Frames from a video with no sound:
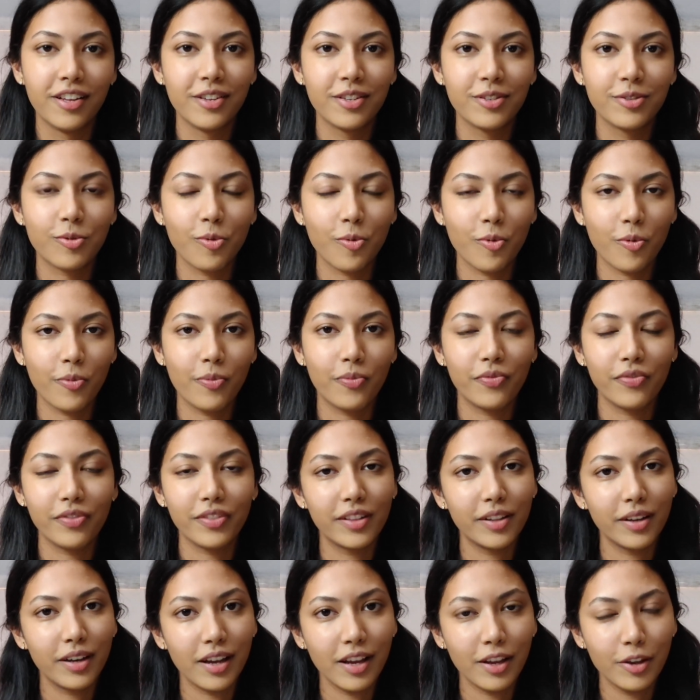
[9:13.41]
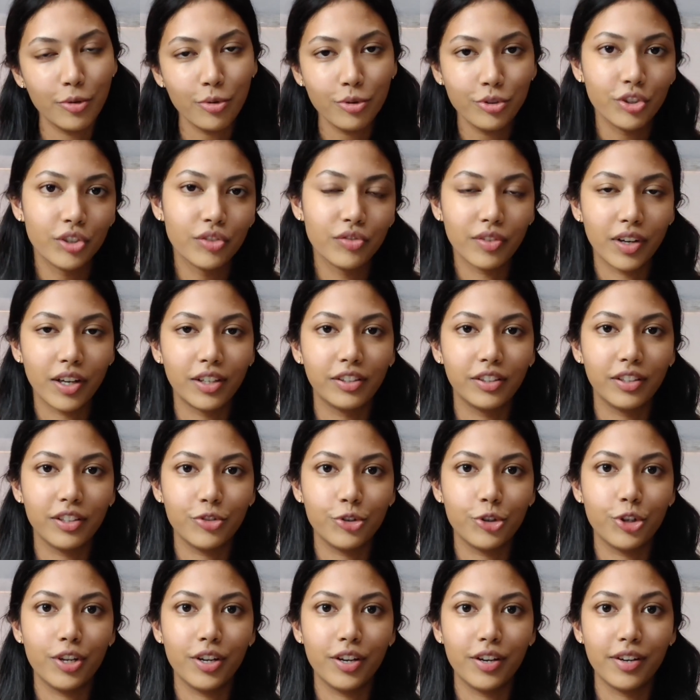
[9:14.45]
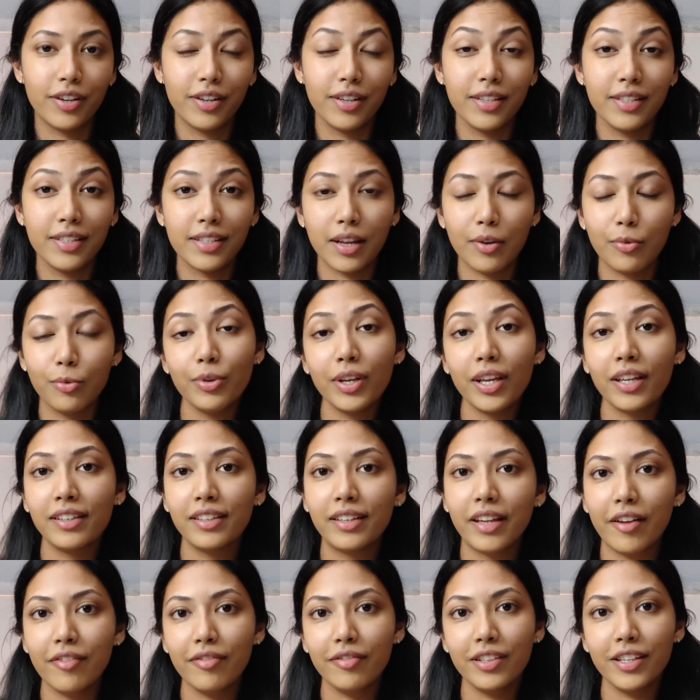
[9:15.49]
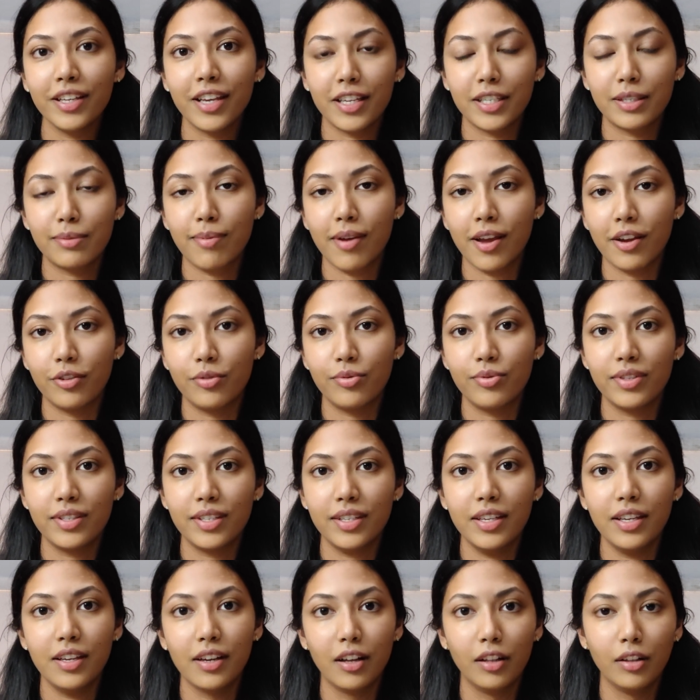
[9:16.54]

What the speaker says: So the huge advantage here is that we can definitely expect to see